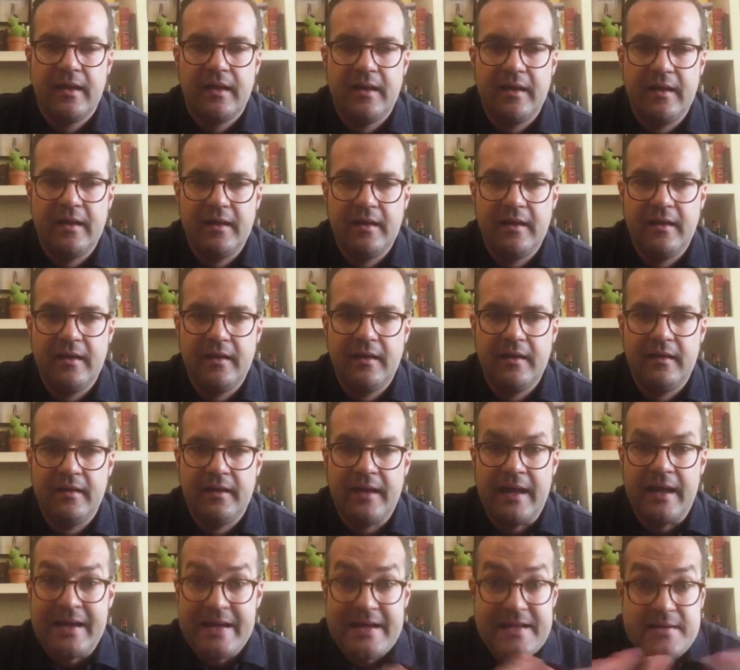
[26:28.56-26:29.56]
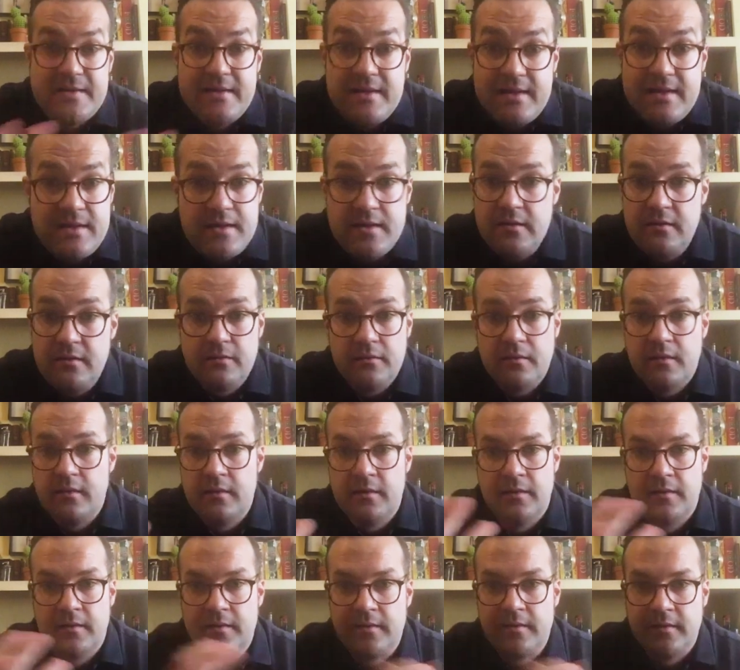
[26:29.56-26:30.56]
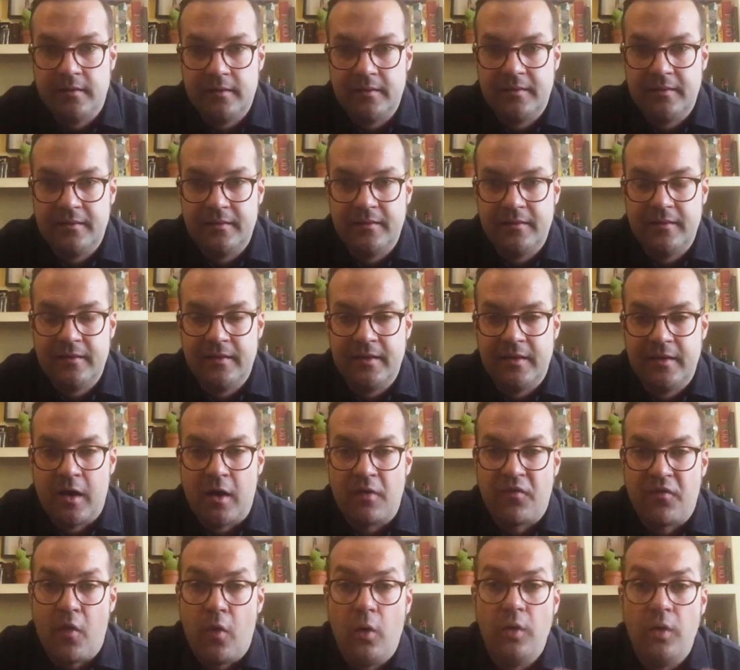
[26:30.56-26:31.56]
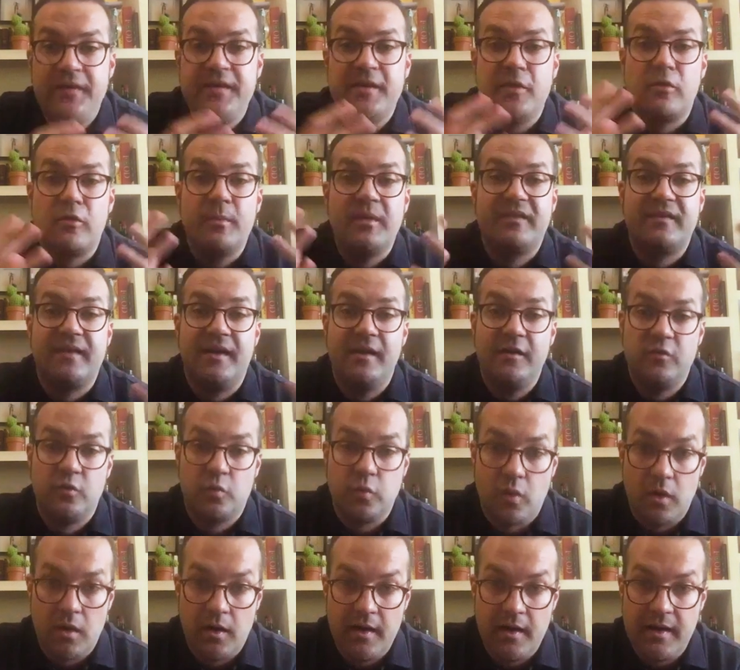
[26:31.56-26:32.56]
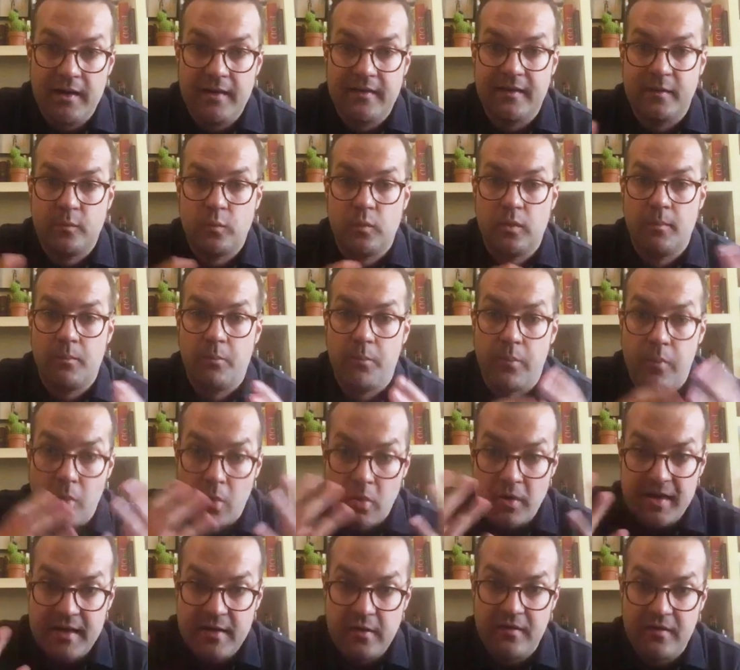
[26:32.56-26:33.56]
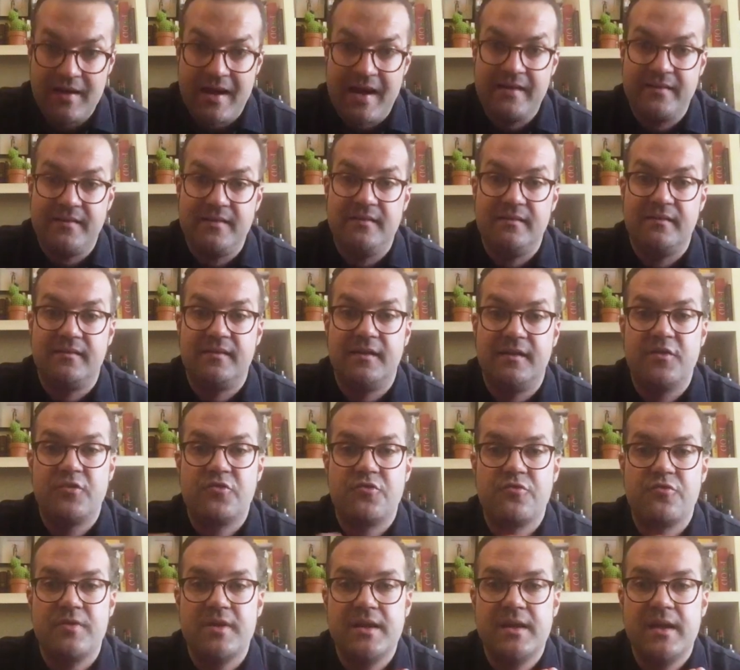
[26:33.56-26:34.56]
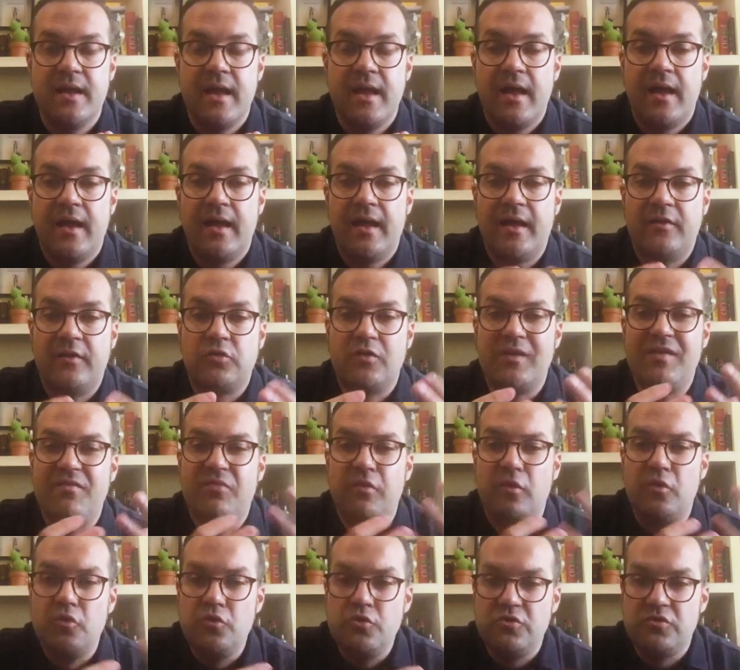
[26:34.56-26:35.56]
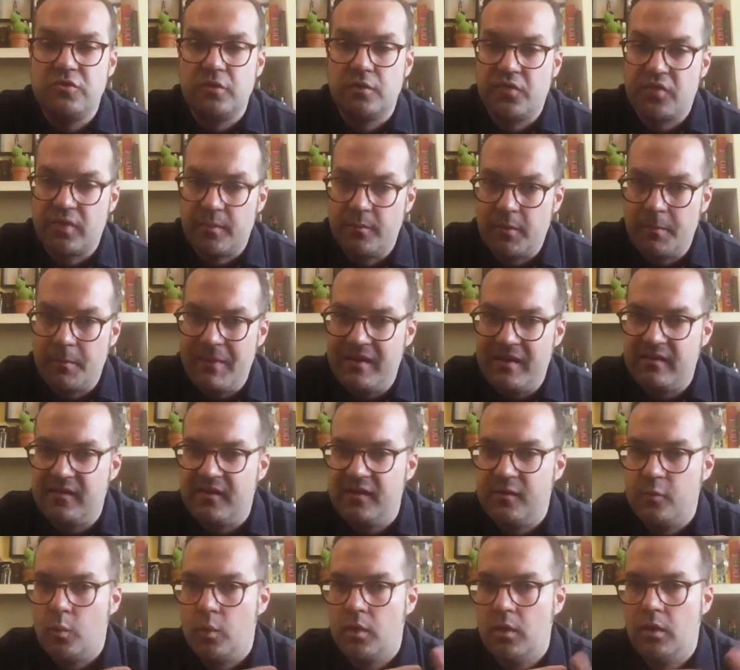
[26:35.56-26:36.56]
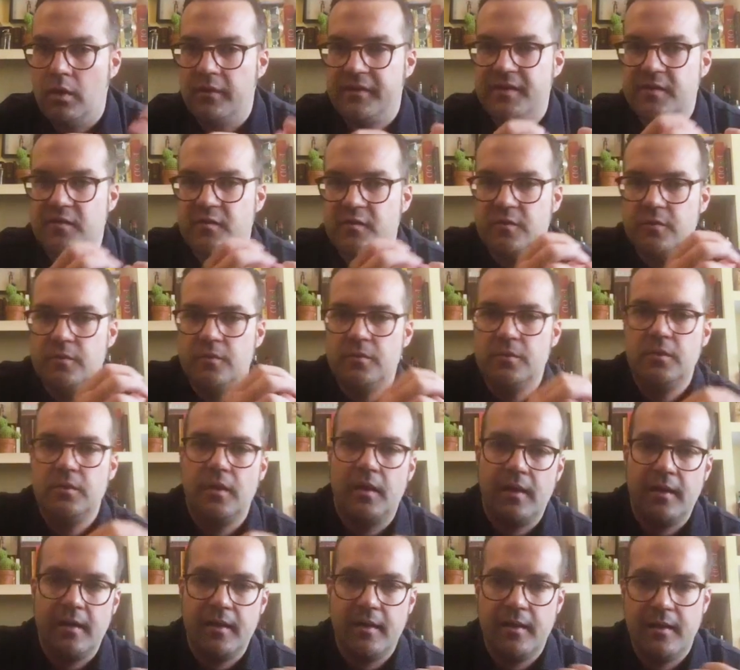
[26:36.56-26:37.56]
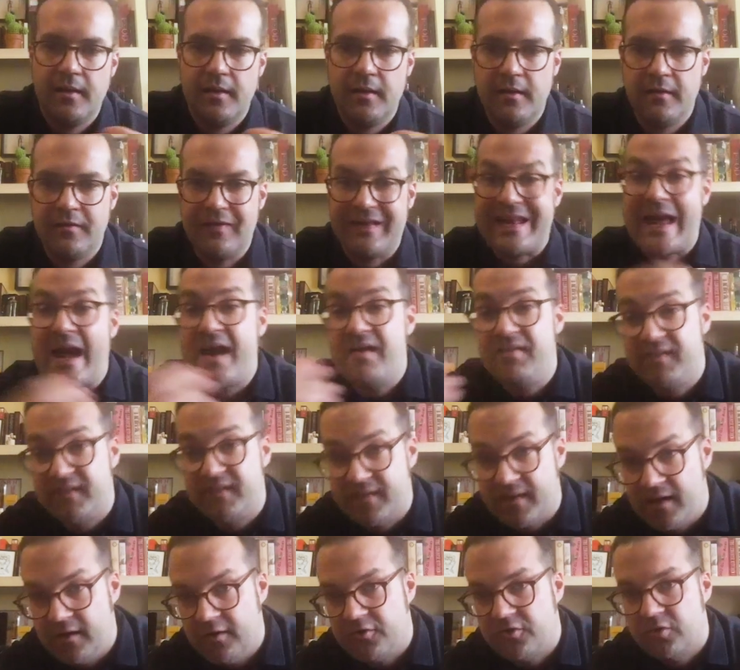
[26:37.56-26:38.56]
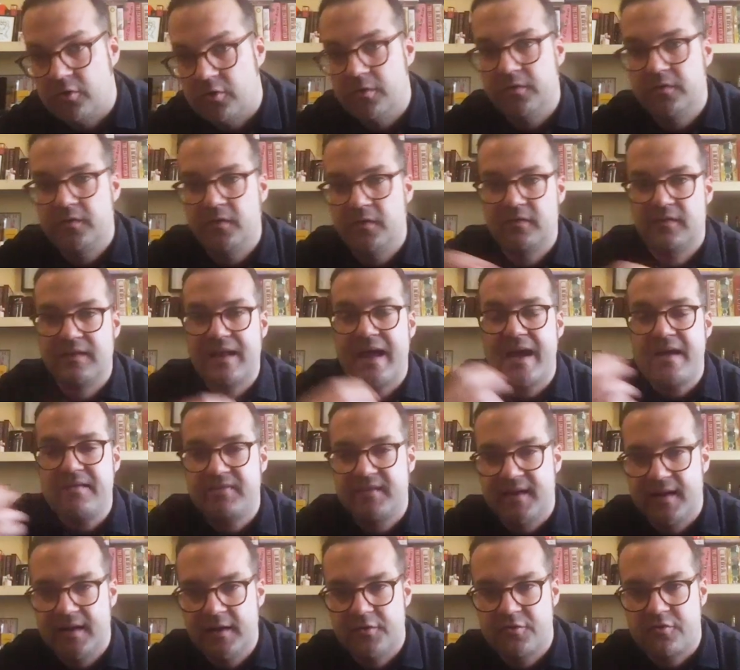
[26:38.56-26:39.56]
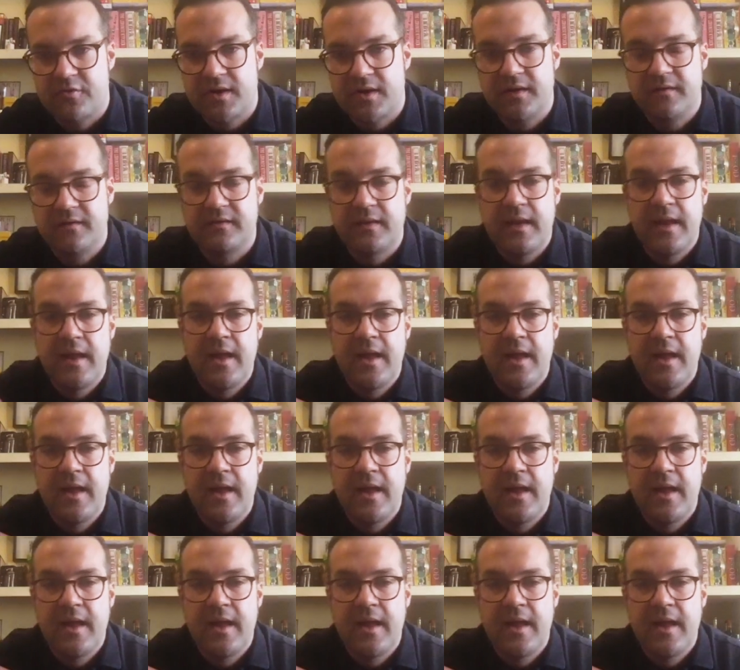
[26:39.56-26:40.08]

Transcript: Uh, and indeed, uh, of all the aromatized wine that were born in the nineteenth century, as an evolution from the medicine world into uh, lifestyle choices, lifestyle drinks,